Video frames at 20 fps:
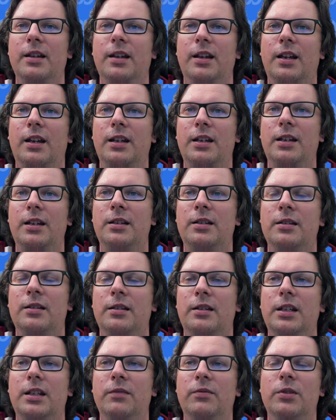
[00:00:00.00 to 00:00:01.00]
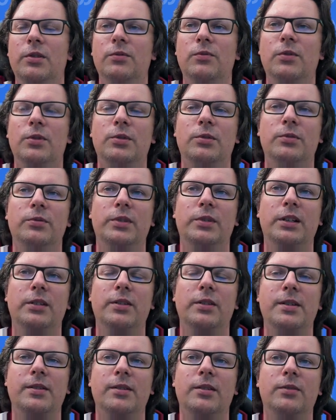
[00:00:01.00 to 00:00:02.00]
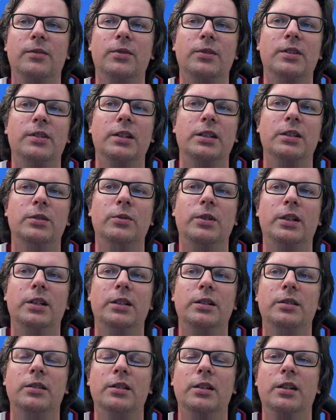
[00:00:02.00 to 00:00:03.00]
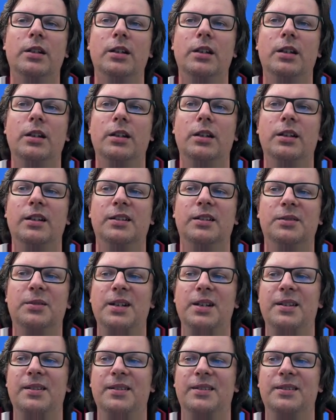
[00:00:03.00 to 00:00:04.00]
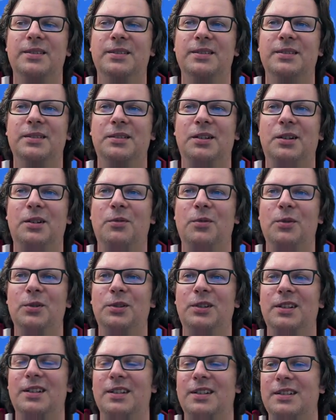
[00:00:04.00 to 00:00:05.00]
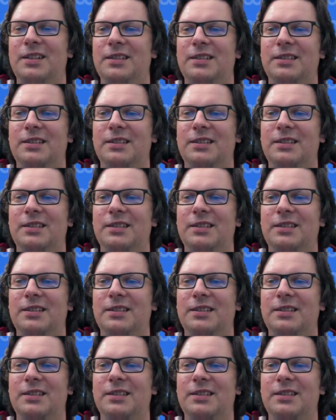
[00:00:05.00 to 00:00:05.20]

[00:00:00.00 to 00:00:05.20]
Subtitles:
And if you want to increase the quota, you can raise a quota